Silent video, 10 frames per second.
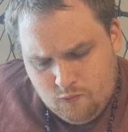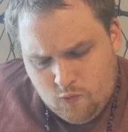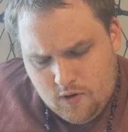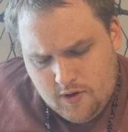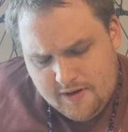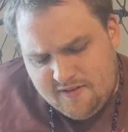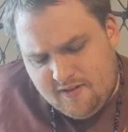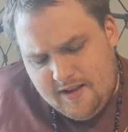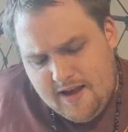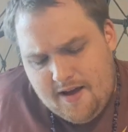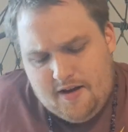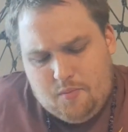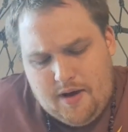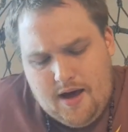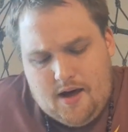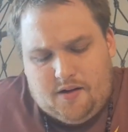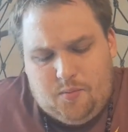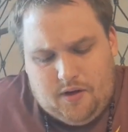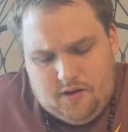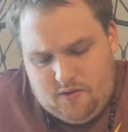Well, actually, yeah, in your past,
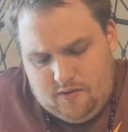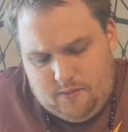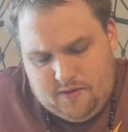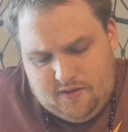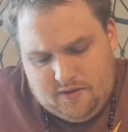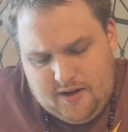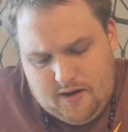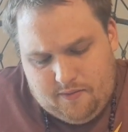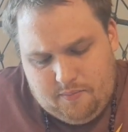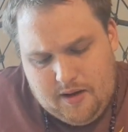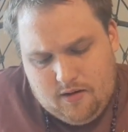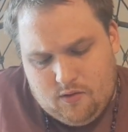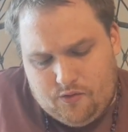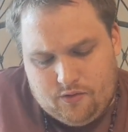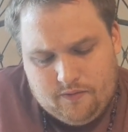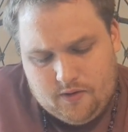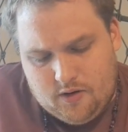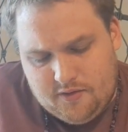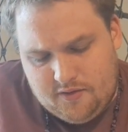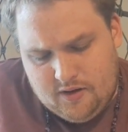because there was the Ten of Pentacles
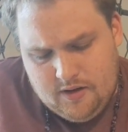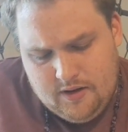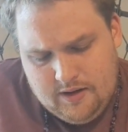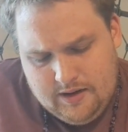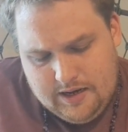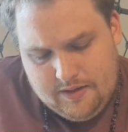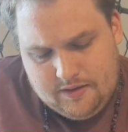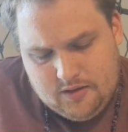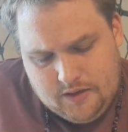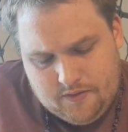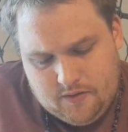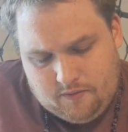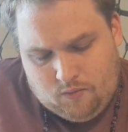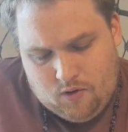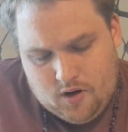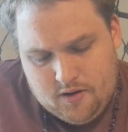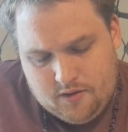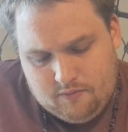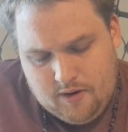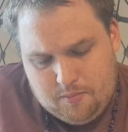reversed, and the Seven of
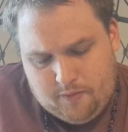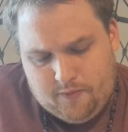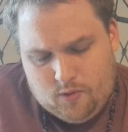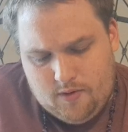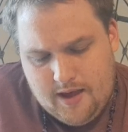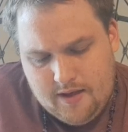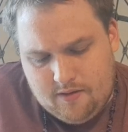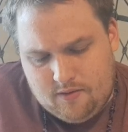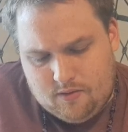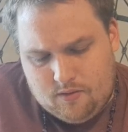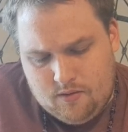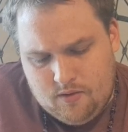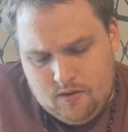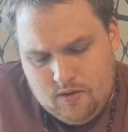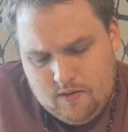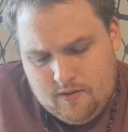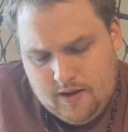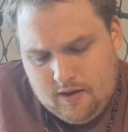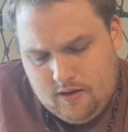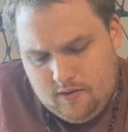Wands before that. So,
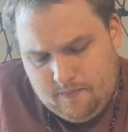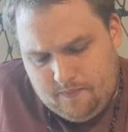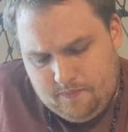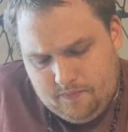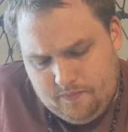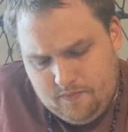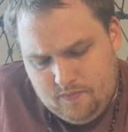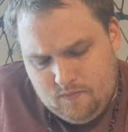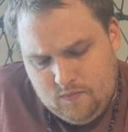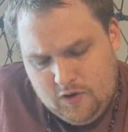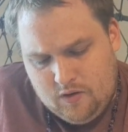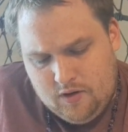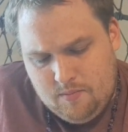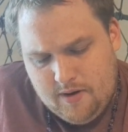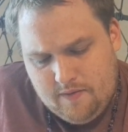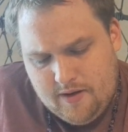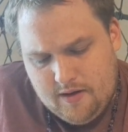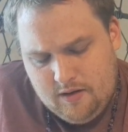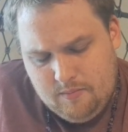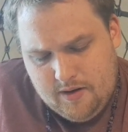like, you know, you might
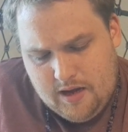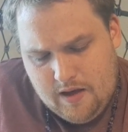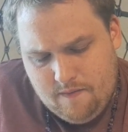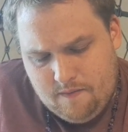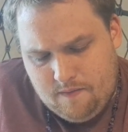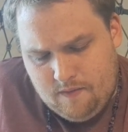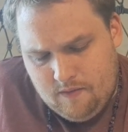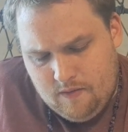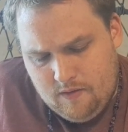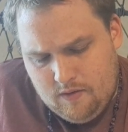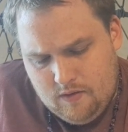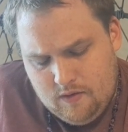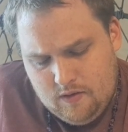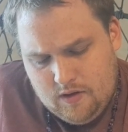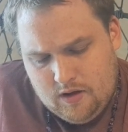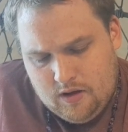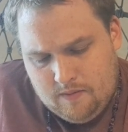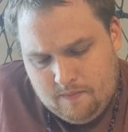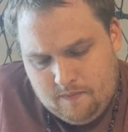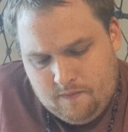have
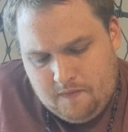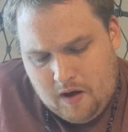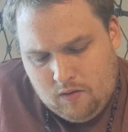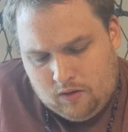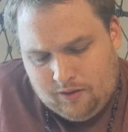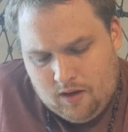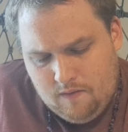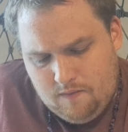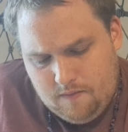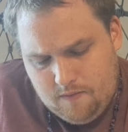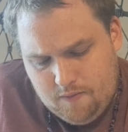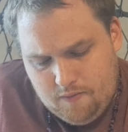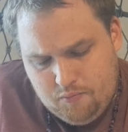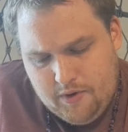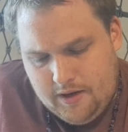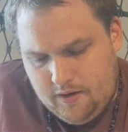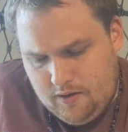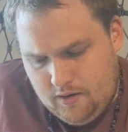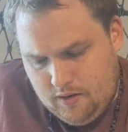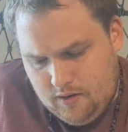found love, but
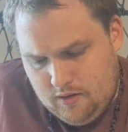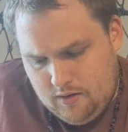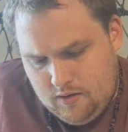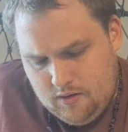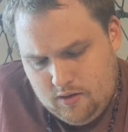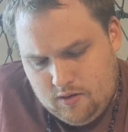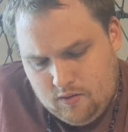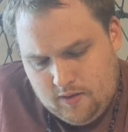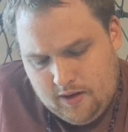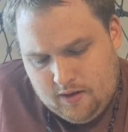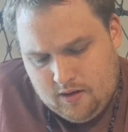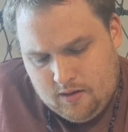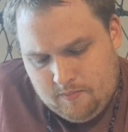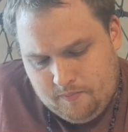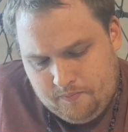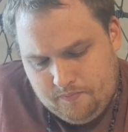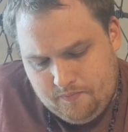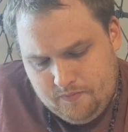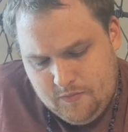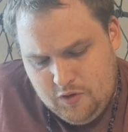you know, like,
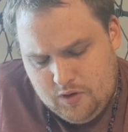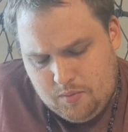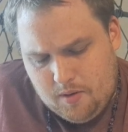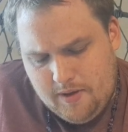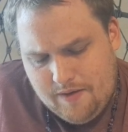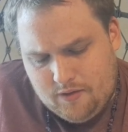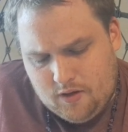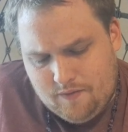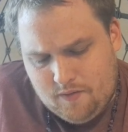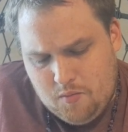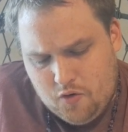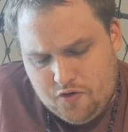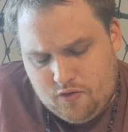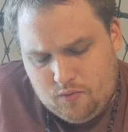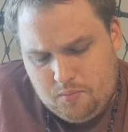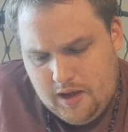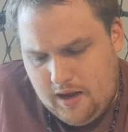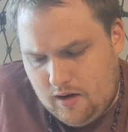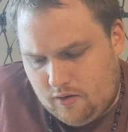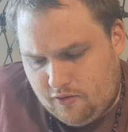you could probably have a lot of emotional
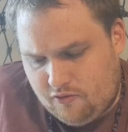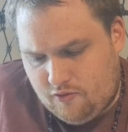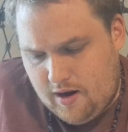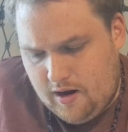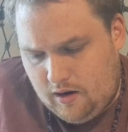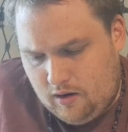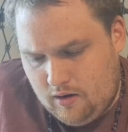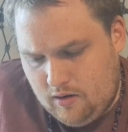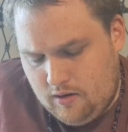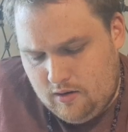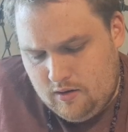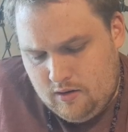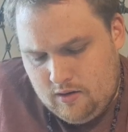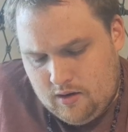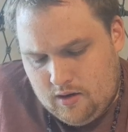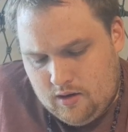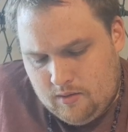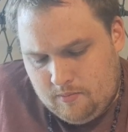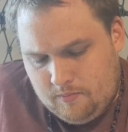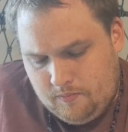pain or strain
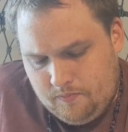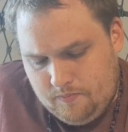from